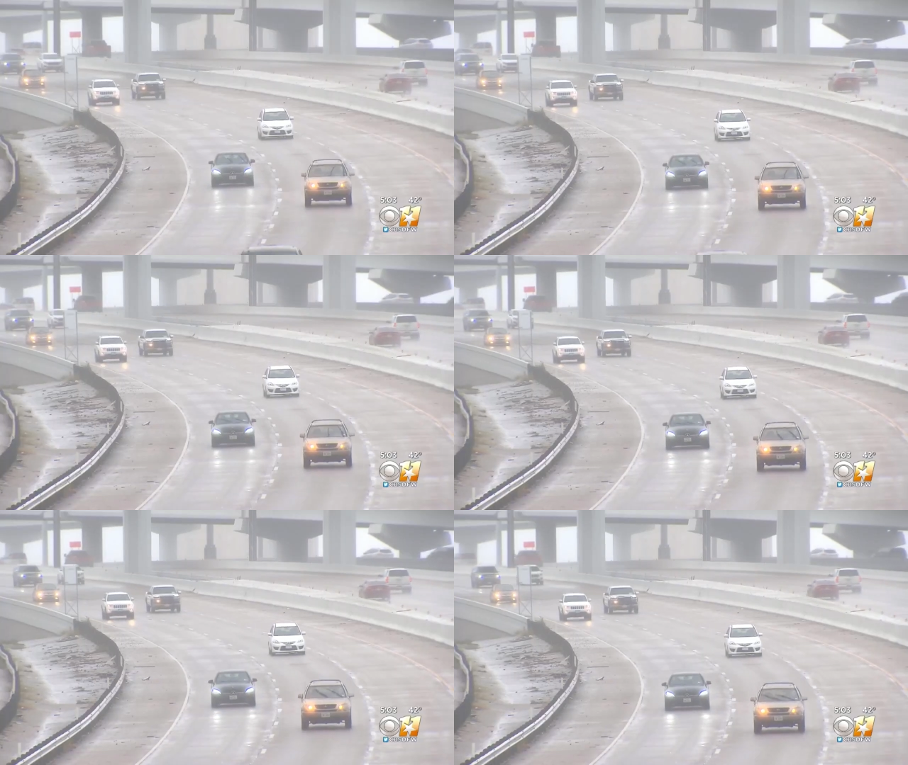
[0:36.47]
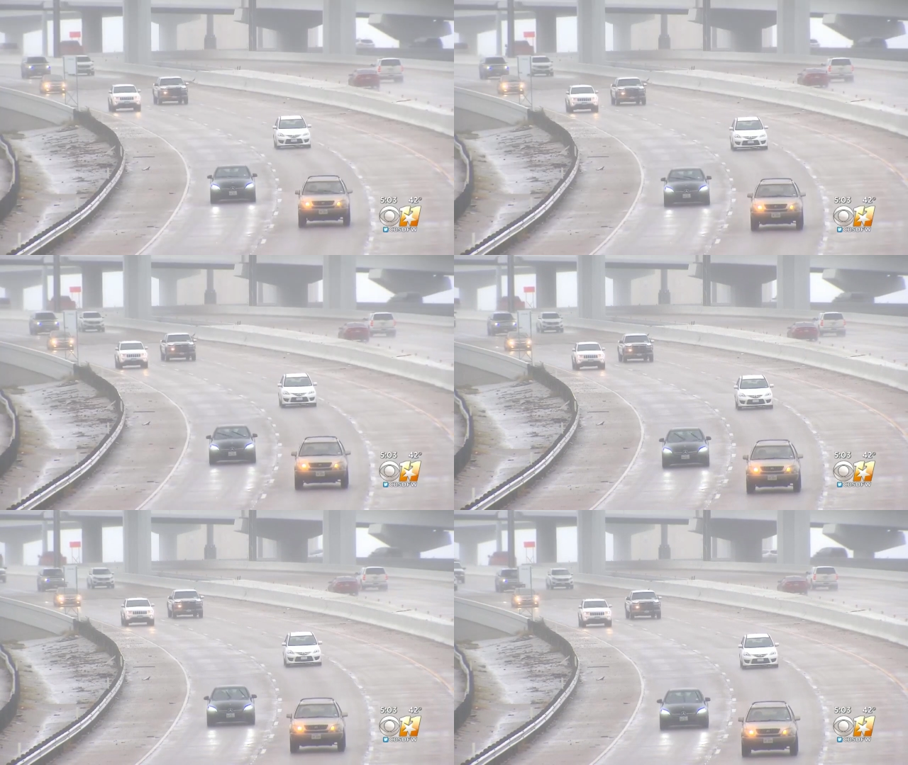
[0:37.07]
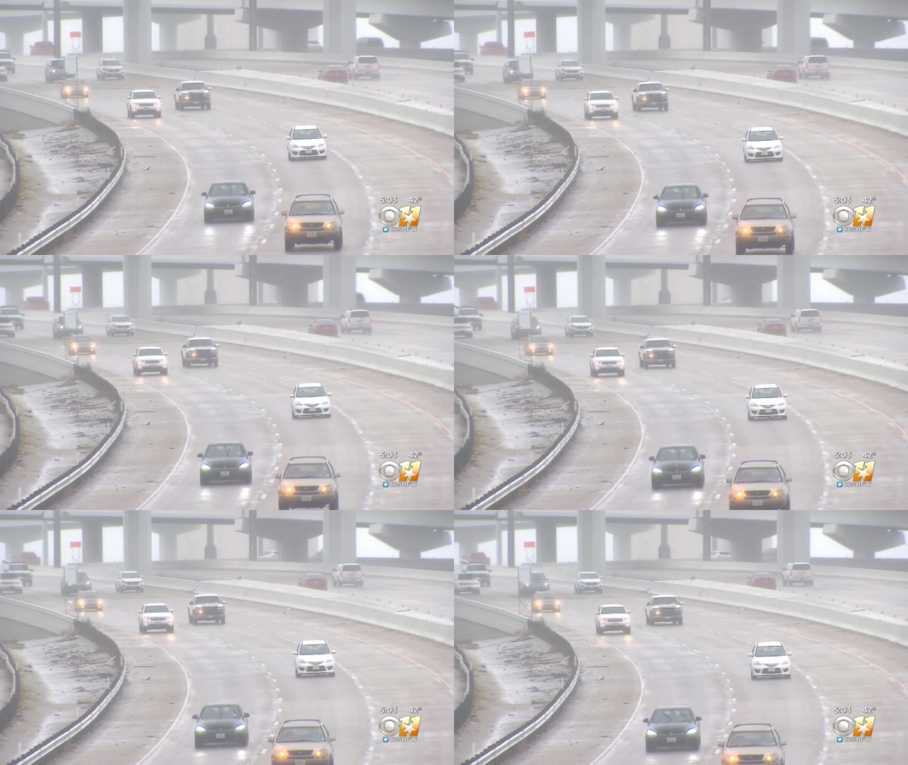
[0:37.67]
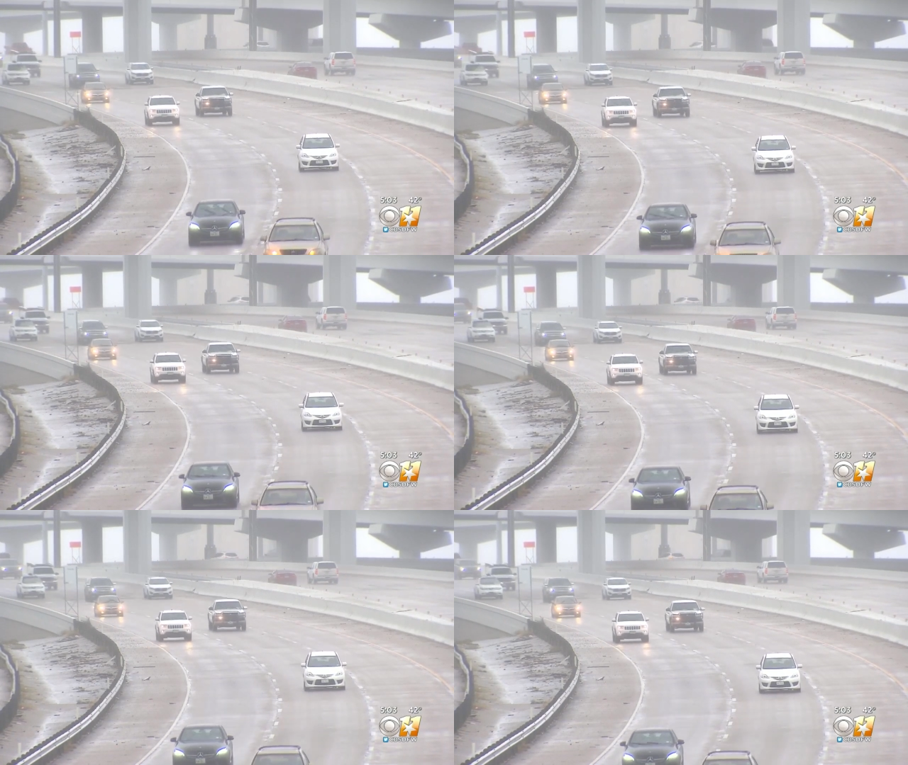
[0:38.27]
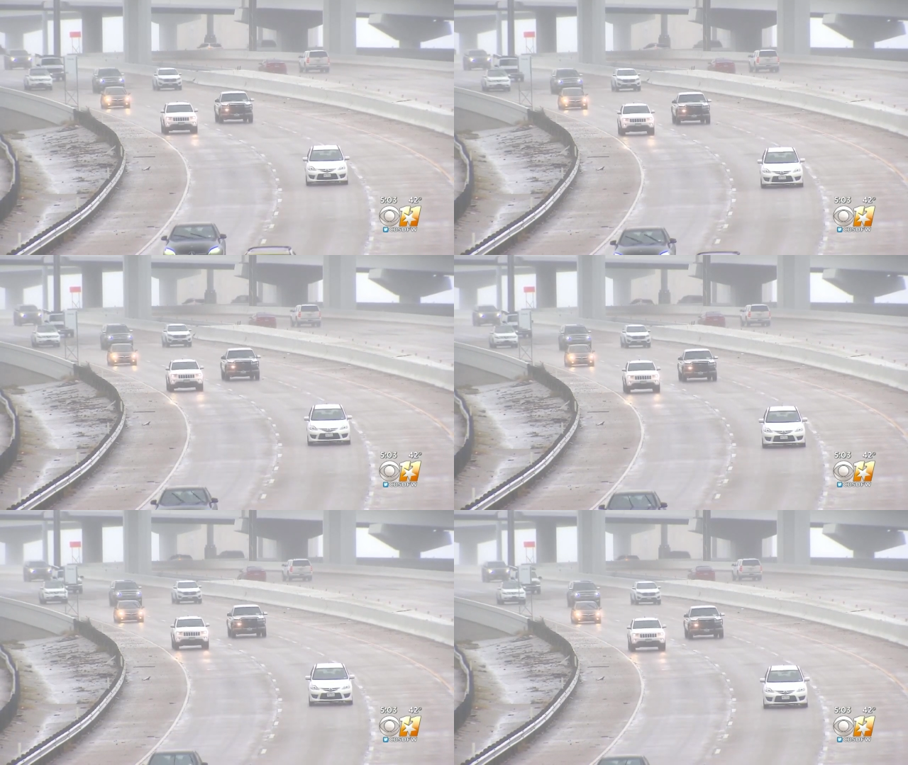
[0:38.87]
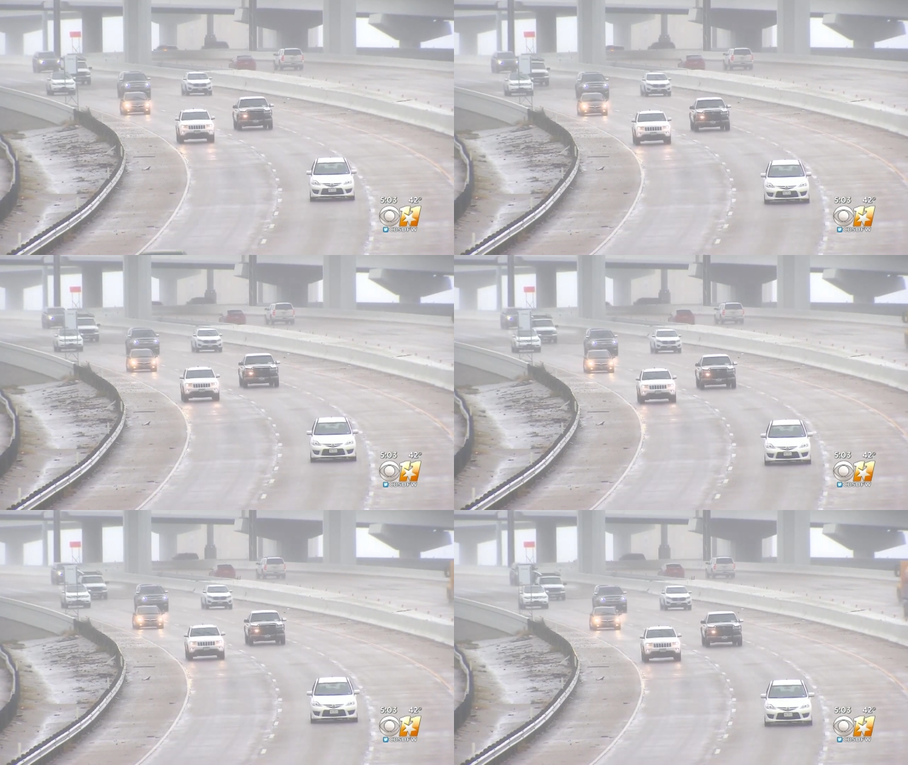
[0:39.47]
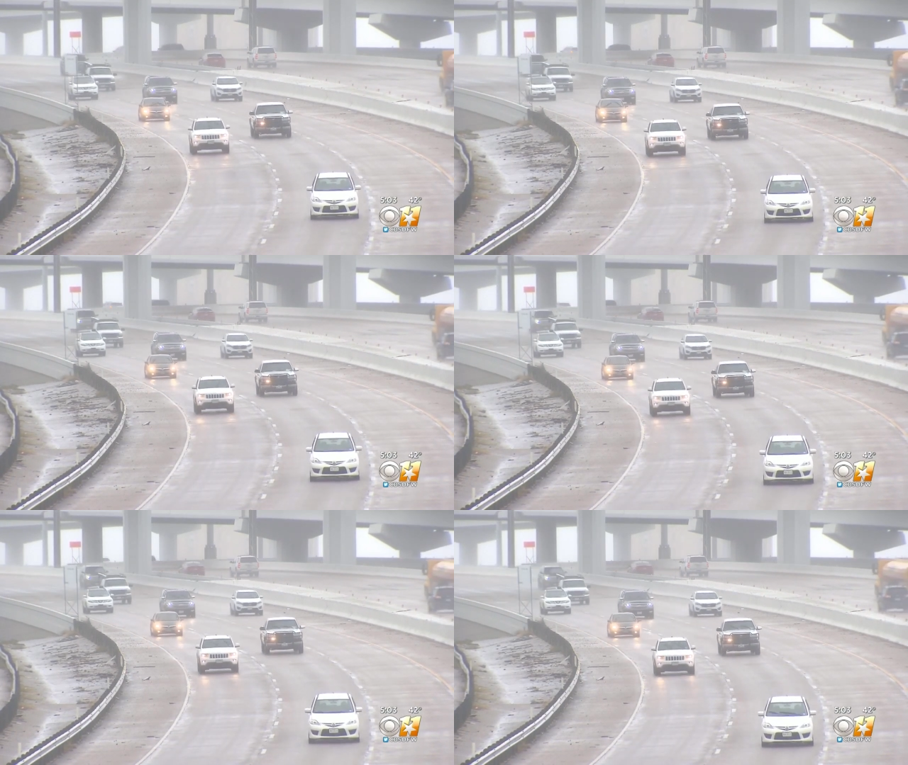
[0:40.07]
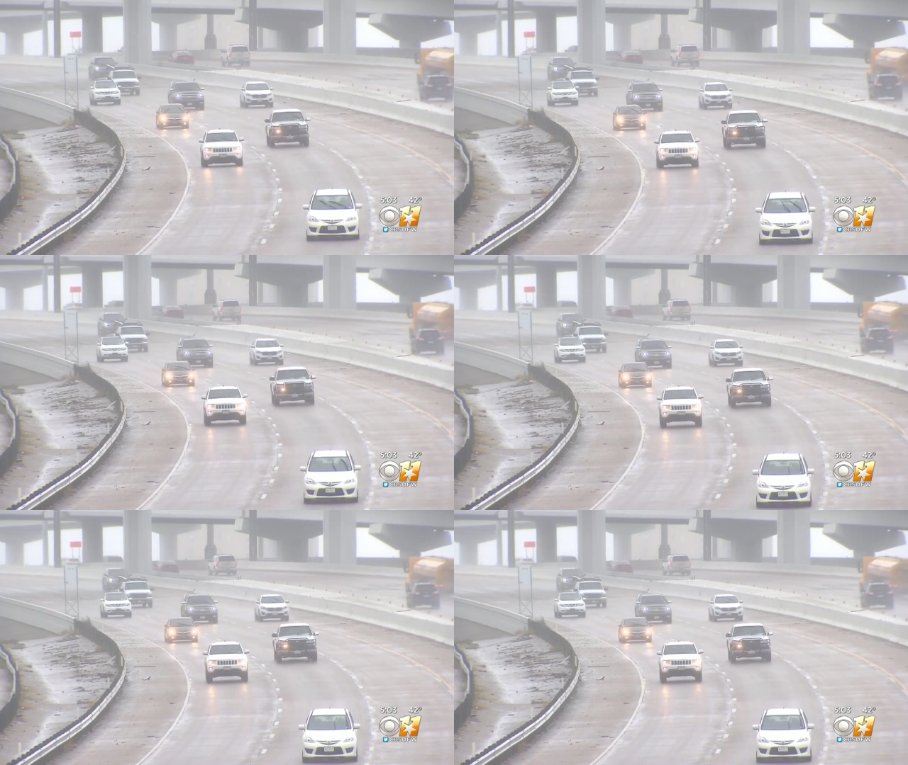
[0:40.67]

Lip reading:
Nobody's mouth can be seen.